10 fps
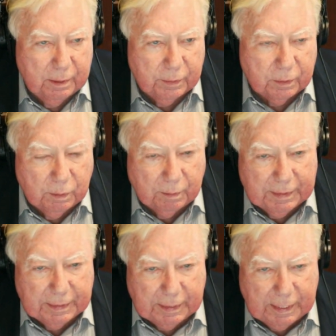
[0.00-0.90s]
They're going to do
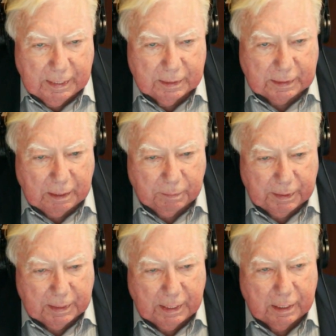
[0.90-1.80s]
everything they can to keep the
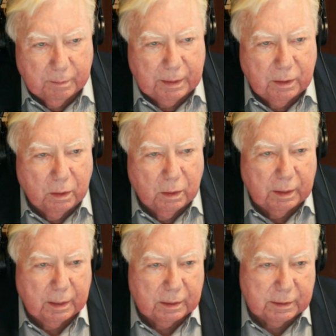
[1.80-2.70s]
economy
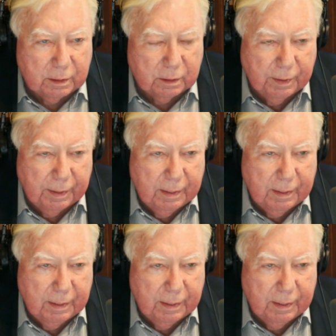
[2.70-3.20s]
going until